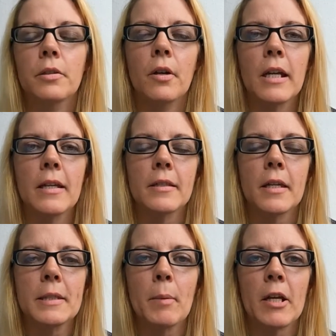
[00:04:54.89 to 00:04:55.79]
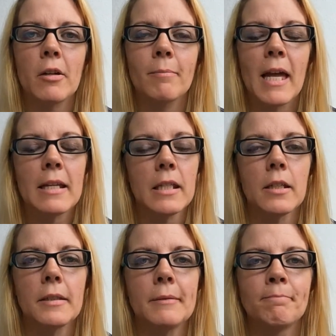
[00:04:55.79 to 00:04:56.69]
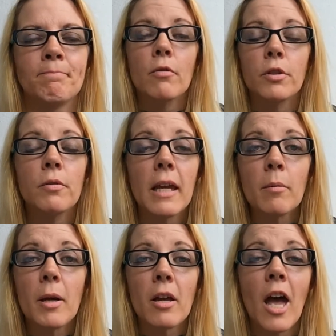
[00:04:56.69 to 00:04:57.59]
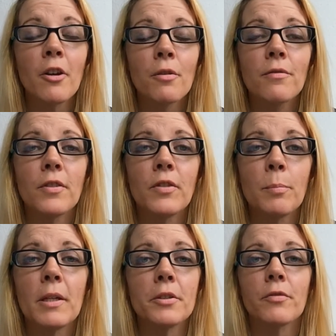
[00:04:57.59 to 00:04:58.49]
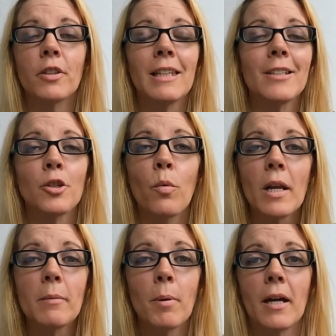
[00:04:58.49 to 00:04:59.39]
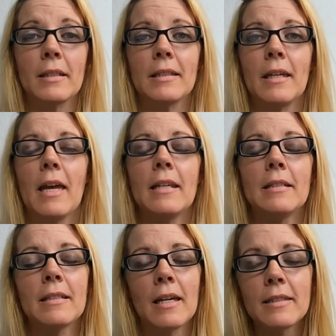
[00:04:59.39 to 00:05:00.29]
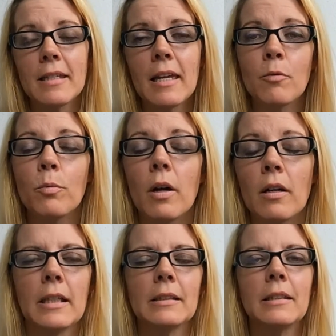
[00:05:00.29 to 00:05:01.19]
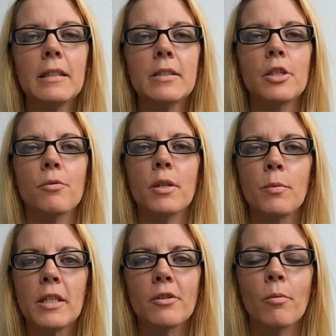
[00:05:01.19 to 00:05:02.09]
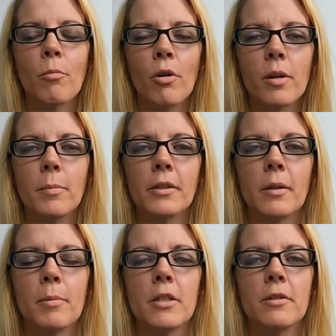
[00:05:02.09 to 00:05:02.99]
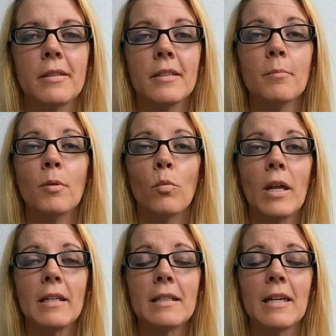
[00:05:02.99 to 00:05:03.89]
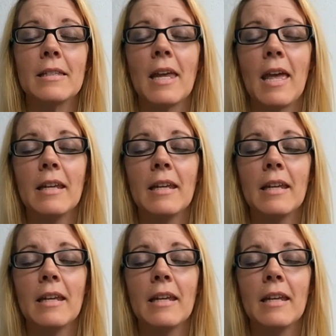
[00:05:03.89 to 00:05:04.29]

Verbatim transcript: Sorry, I saw a spider. I had to kill it. So you can get about 150 pills for like 20 bucks. And it does take at least three weeks or more to build up in your system. But when it does,